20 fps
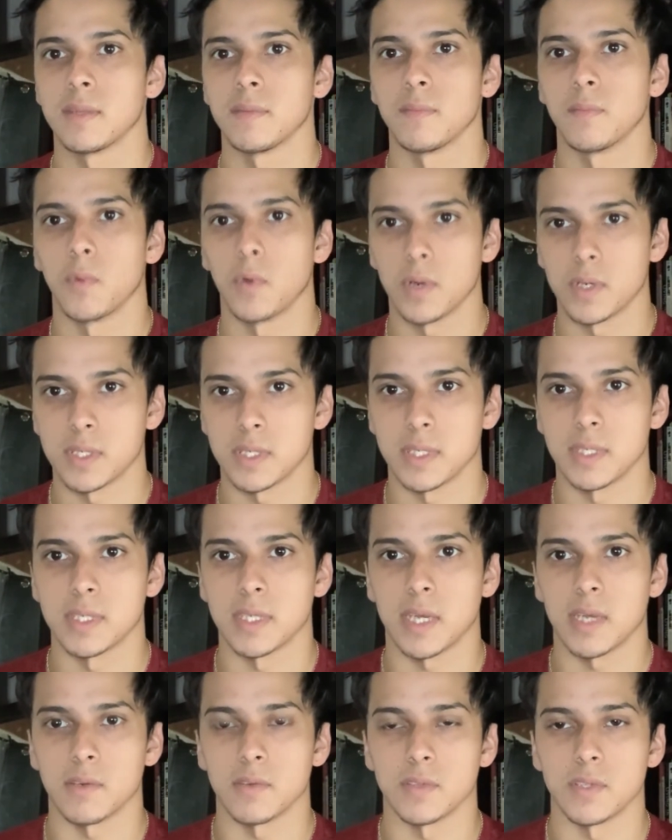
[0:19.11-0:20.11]
more
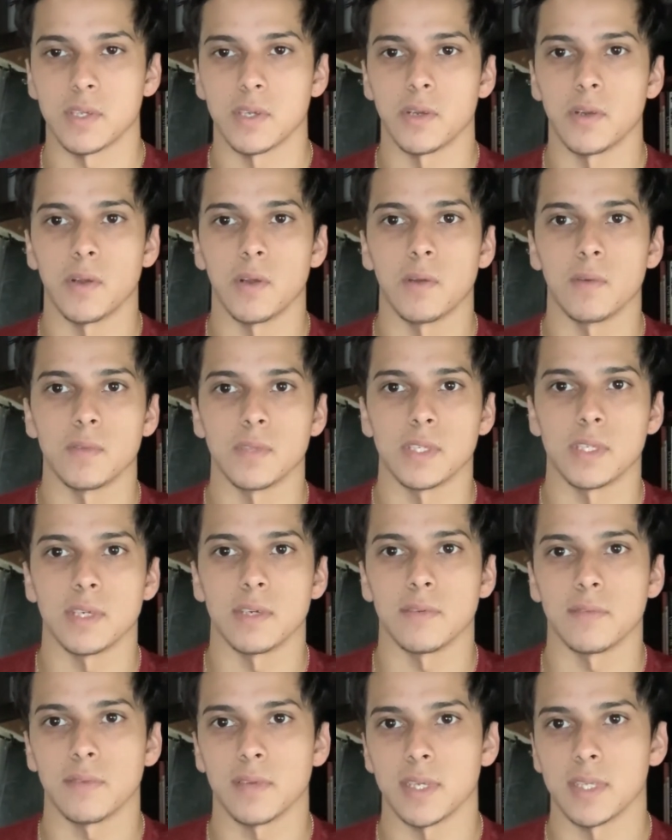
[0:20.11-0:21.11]
entitled to your own
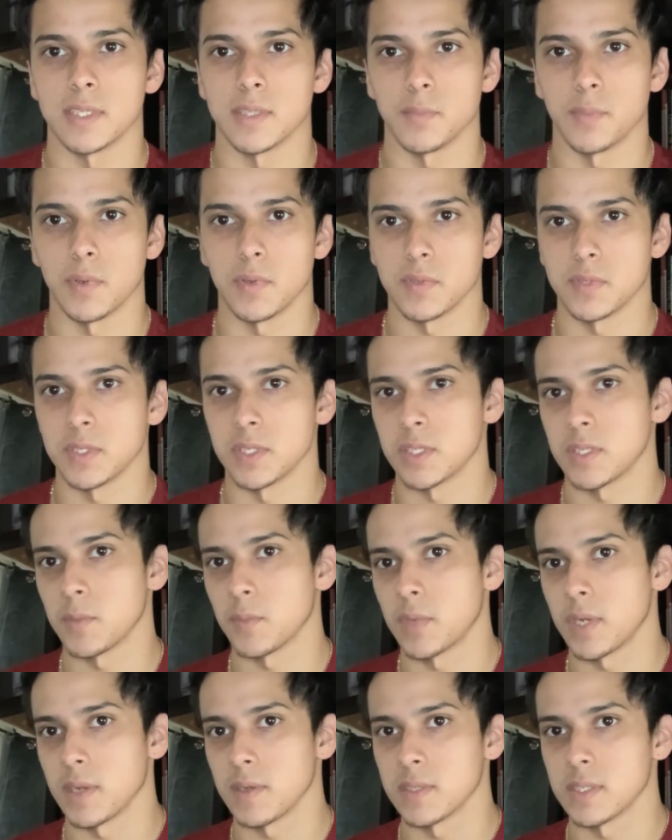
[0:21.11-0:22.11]
self as opposed to
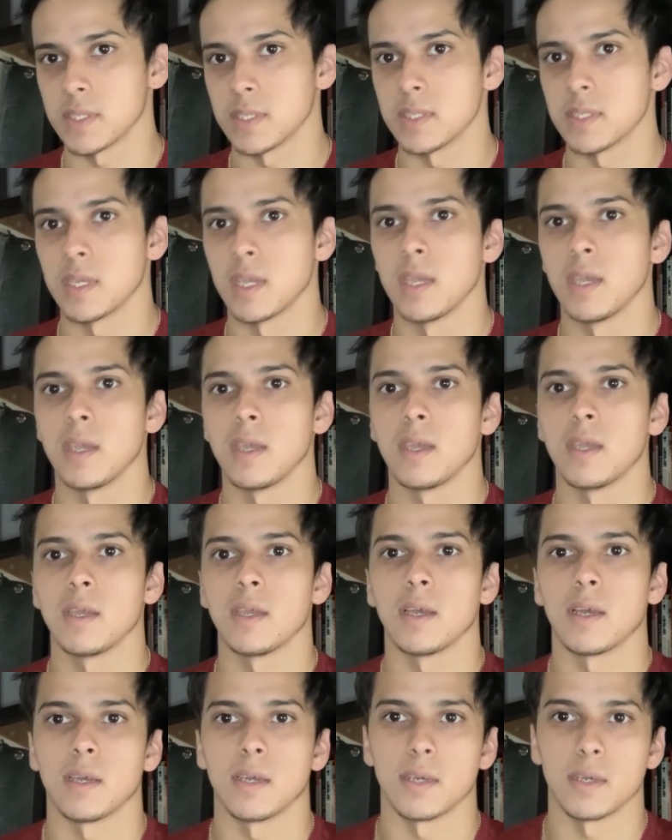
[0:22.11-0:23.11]
someone else's
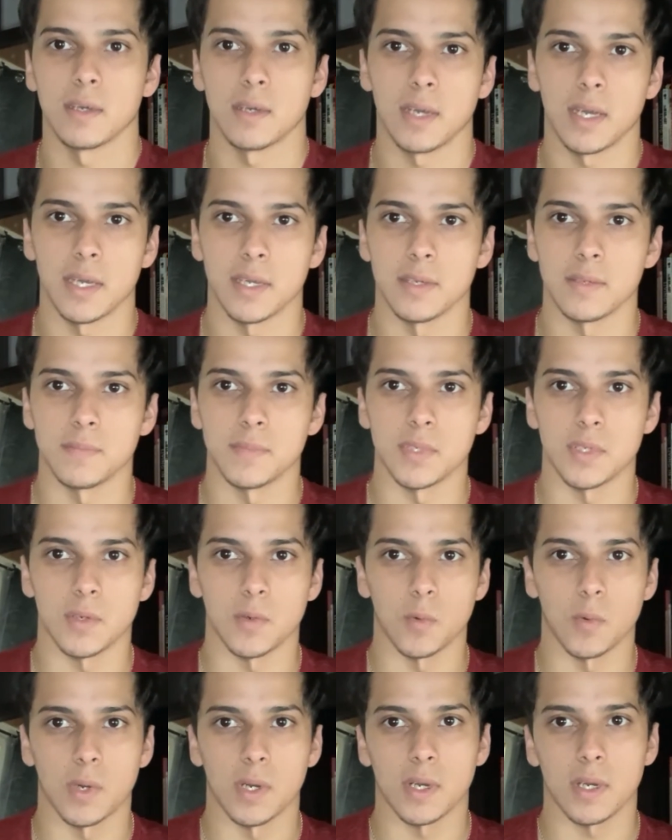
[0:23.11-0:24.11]
items
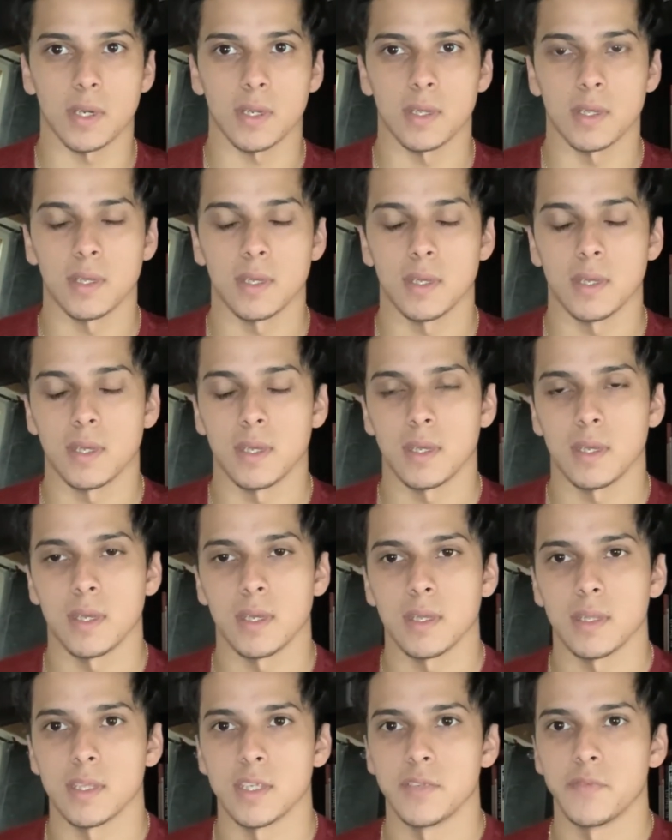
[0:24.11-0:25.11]
or work,
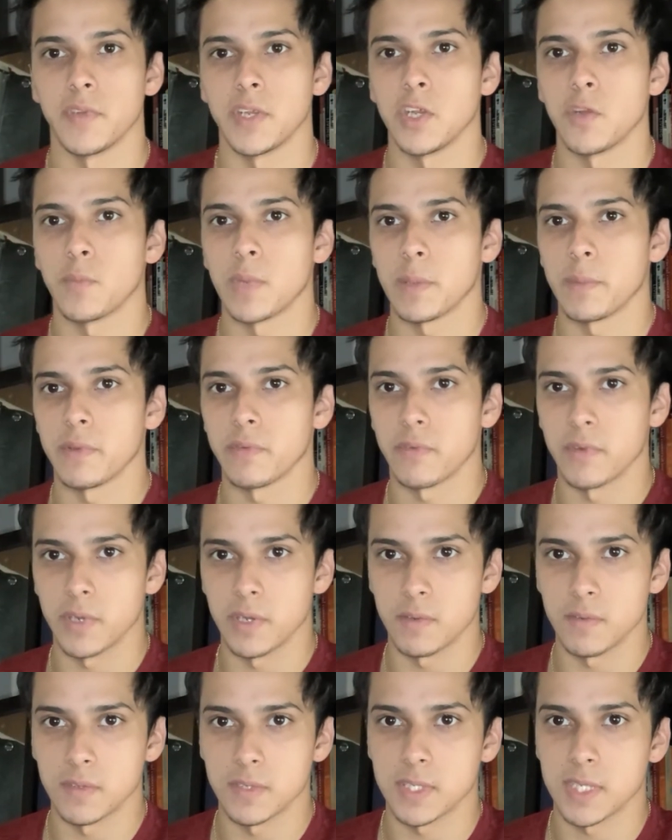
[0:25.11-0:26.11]
this video might be for
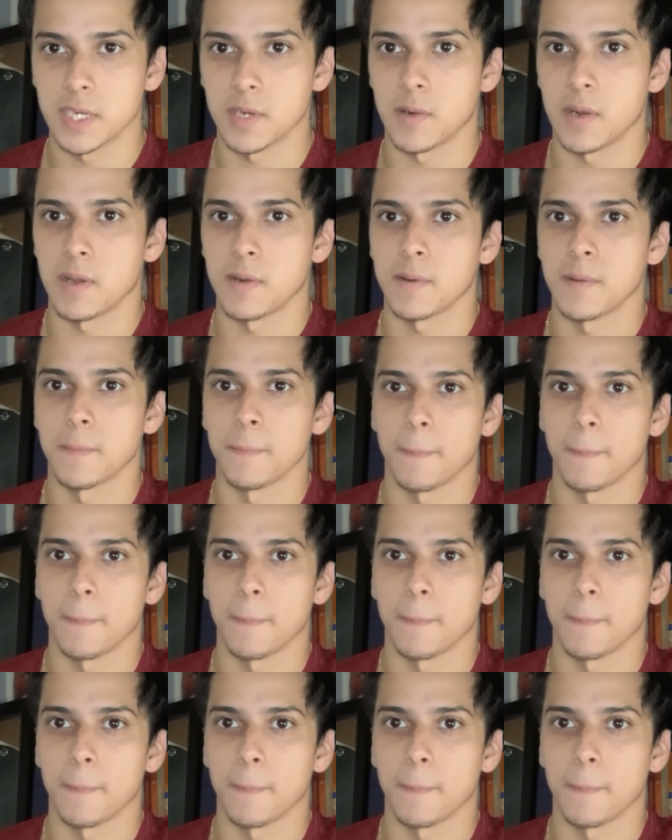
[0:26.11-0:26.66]
you. Stick around.